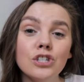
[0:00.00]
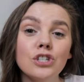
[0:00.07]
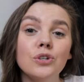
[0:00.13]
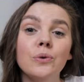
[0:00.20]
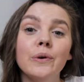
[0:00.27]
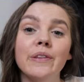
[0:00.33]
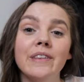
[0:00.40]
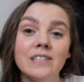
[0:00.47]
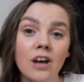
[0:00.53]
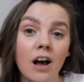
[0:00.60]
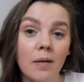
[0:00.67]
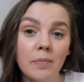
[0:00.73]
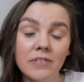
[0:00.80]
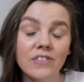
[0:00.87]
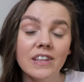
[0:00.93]
to the
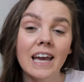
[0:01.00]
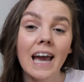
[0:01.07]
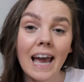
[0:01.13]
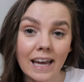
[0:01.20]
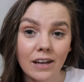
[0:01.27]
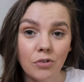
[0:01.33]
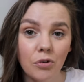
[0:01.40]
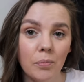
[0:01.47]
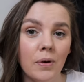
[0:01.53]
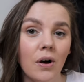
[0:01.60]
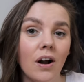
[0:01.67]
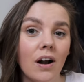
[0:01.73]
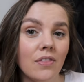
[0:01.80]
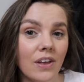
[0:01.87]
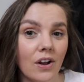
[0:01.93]
top of the
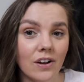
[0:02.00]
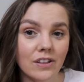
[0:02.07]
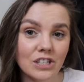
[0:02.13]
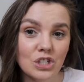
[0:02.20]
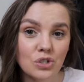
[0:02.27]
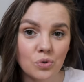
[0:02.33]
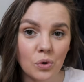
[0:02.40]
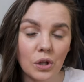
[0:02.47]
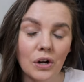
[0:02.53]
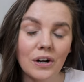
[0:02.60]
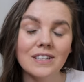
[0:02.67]
handlebar there at the stroller.